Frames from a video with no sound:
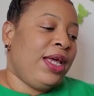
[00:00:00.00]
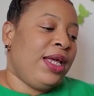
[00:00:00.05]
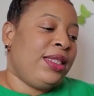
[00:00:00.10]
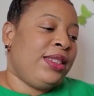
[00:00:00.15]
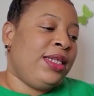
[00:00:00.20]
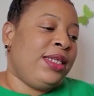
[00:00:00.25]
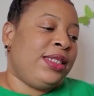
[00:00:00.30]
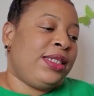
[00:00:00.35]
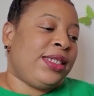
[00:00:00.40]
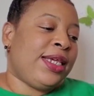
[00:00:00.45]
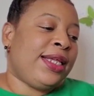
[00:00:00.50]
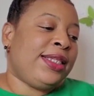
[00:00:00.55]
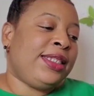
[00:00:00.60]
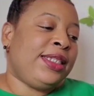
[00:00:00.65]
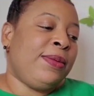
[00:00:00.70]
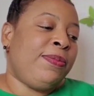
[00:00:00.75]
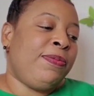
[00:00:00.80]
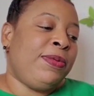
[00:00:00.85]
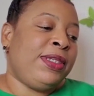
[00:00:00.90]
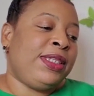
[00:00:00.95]
the
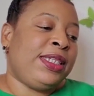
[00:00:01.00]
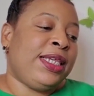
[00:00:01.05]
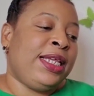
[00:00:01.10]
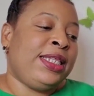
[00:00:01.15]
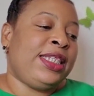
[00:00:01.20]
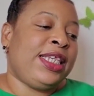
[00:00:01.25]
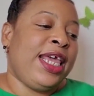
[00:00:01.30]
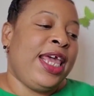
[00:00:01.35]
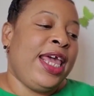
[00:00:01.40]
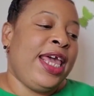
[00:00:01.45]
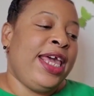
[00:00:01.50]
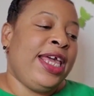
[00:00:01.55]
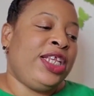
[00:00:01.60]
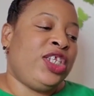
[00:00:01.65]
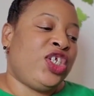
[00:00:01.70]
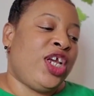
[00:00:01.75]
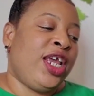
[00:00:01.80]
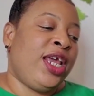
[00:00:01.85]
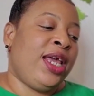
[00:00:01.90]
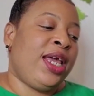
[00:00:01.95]
30%
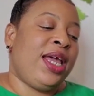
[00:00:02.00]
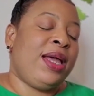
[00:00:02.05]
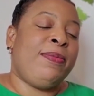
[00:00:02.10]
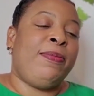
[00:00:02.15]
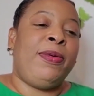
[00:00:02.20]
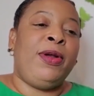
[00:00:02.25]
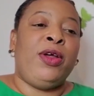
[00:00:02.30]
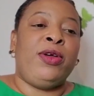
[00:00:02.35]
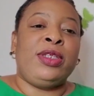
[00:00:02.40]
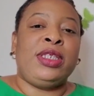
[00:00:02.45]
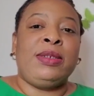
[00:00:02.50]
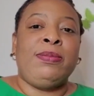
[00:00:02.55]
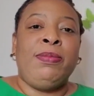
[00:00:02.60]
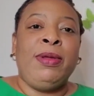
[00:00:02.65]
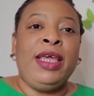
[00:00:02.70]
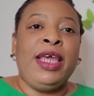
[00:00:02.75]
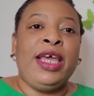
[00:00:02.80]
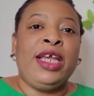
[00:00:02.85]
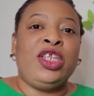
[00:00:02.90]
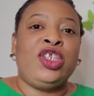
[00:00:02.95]
AHA plus
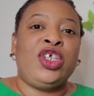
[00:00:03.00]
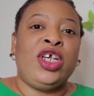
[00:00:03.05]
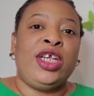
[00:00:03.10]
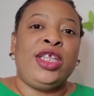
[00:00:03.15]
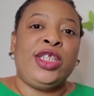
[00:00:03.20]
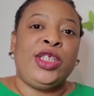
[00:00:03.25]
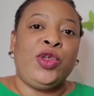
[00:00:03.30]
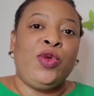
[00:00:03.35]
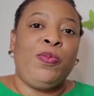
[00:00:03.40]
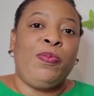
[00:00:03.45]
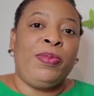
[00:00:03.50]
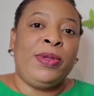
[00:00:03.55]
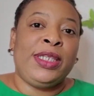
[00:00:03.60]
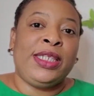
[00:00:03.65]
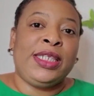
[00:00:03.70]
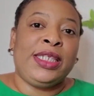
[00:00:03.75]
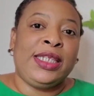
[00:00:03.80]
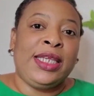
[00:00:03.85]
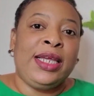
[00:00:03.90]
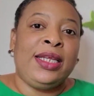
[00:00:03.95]
BHA
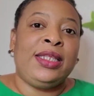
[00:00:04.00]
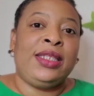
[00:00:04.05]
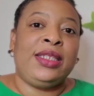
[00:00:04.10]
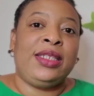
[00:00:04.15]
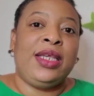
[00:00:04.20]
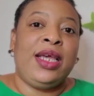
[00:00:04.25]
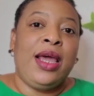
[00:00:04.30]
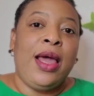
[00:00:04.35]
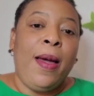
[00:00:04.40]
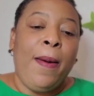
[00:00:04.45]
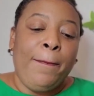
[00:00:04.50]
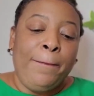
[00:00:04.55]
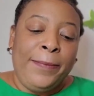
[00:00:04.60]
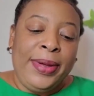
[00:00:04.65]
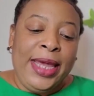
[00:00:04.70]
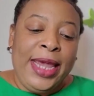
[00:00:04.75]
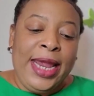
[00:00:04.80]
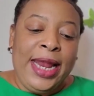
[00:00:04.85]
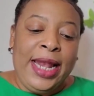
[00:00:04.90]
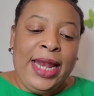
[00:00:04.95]
2%
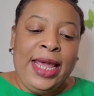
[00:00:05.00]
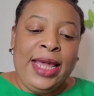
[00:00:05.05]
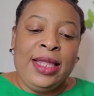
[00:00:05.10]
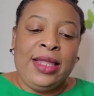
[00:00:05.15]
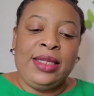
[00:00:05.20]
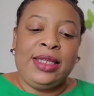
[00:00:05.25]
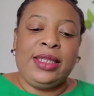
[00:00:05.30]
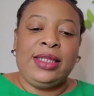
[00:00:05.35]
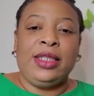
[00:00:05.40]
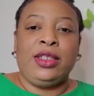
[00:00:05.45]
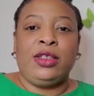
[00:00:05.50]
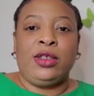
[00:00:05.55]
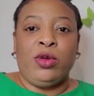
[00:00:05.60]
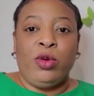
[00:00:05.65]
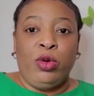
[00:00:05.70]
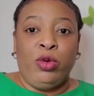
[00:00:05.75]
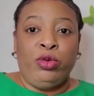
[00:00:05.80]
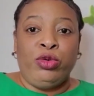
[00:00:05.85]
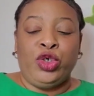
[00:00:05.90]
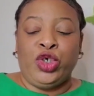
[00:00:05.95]
peeling
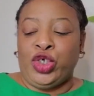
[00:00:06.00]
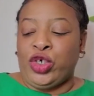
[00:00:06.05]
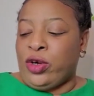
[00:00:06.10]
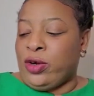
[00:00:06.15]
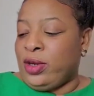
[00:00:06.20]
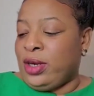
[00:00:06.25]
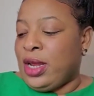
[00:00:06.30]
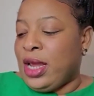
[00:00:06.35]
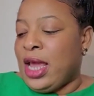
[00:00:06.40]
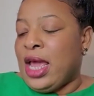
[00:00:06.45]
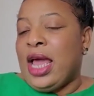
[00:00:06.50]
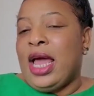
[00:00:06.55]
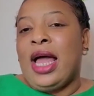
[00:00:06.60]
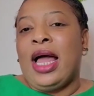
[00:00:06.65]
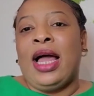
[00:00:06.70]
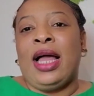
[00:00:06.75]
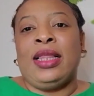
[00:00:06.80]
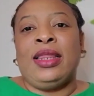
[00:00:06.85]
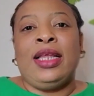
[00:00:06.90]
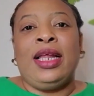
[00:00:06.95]
solution,
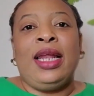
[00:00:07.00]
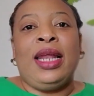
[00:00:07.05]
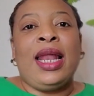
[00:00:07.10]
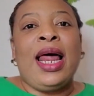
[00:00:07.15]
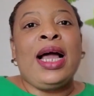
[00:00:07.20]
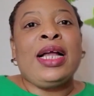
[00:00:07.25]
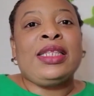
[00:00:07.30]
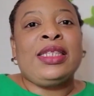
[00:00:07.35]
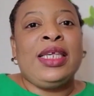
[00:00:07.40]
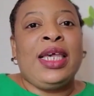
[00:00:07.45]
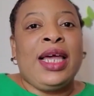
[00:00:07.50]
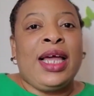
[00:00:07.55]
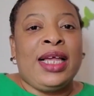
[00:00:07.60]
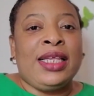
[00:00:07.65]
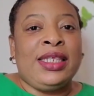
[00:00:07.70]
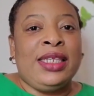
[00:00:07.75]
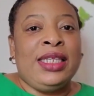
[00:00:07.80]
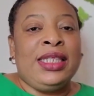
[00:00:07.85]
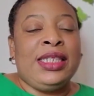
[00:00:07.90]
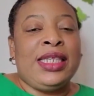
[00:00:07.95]
and the lactic
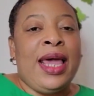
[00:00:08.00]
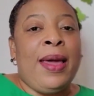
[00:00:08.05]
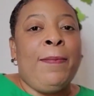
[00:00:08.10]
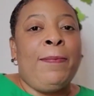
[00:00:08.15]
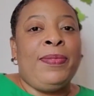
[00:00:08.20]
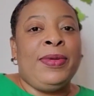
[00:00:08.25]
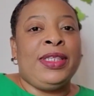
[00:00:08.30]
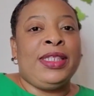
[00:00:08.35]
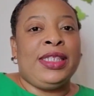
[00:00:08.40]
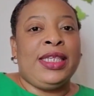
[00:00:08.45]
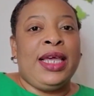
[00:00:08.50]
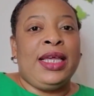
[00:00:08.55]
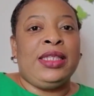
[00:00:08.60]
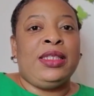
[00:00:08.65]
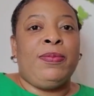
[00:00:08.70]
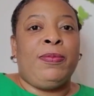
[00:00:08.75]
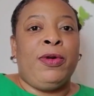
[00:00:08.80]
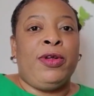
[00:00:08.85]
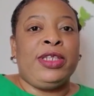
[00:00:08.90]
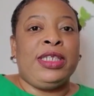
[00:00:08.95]
acid
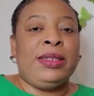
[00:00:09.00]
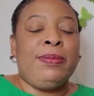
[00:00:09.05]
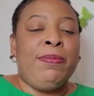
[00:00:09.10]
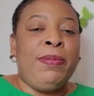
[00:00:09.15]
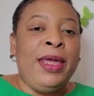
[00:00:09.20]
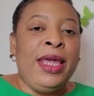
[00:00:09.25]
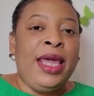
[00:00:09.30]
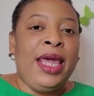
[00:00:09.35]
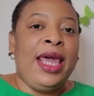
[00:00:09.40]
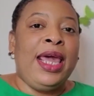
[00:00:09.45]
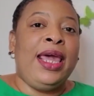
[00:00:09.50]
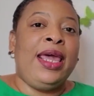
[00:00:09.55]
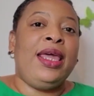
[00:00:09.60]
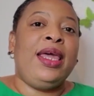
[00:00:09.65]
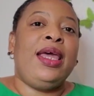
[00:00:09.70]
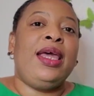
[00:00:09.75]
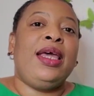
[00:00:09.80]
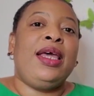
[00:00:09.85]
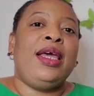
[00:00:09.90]
10% plus BA